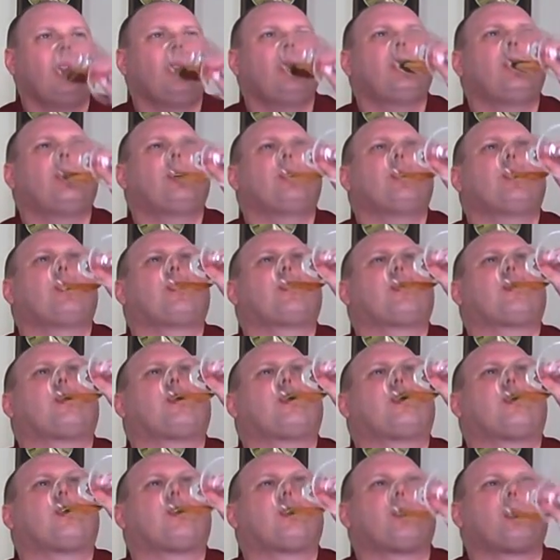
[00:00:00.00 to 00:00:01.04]

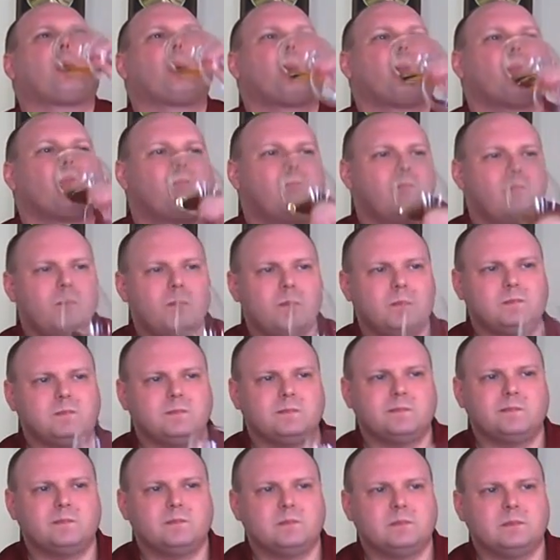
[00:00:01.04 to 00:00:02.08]

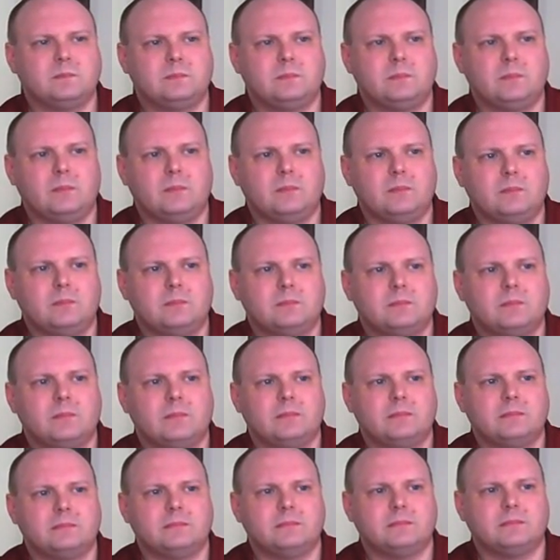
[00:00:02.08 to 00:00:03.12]

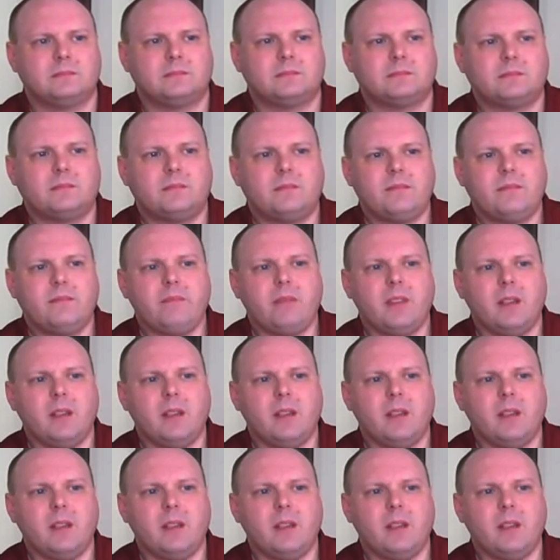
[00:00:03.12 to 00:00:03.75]
(silence)